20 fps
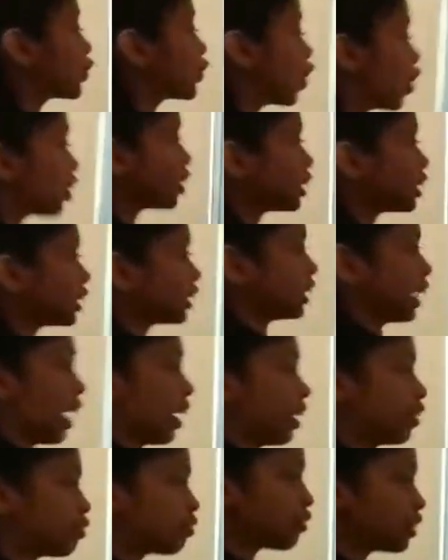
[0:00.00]
torrid
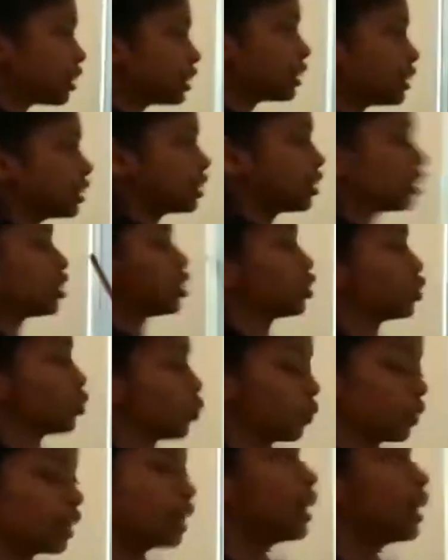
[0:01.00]
and frigid
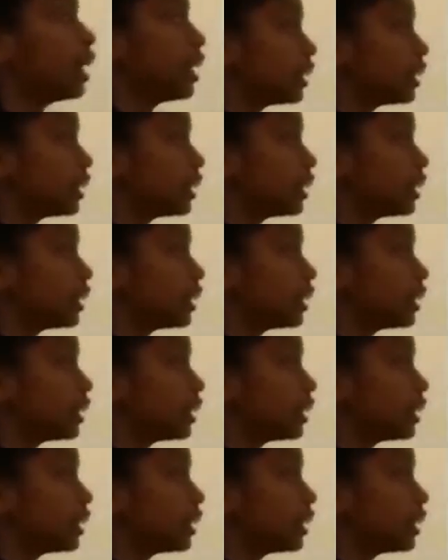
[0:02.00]
zone